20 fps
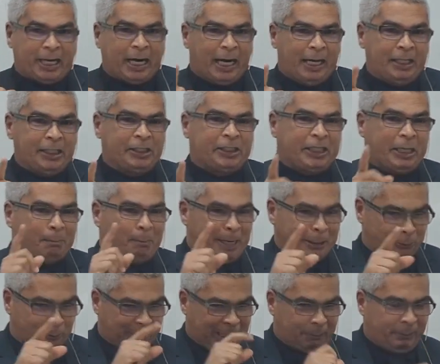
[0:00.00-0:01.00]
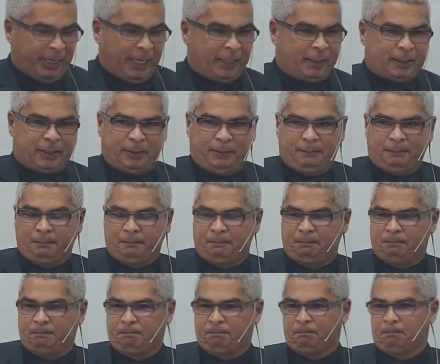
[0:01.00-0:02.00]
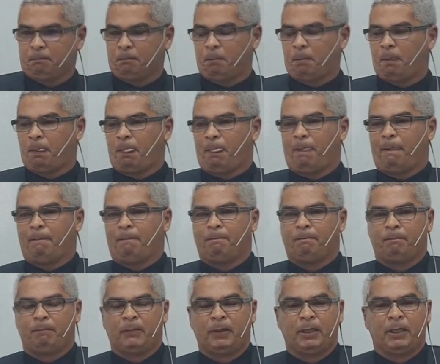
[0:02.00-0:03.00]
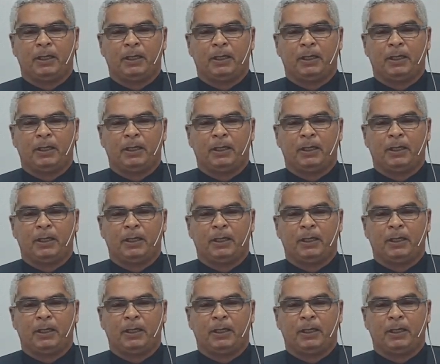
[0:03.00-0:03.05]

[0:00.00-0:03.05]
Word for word: But one descendant of Cain called Lamech,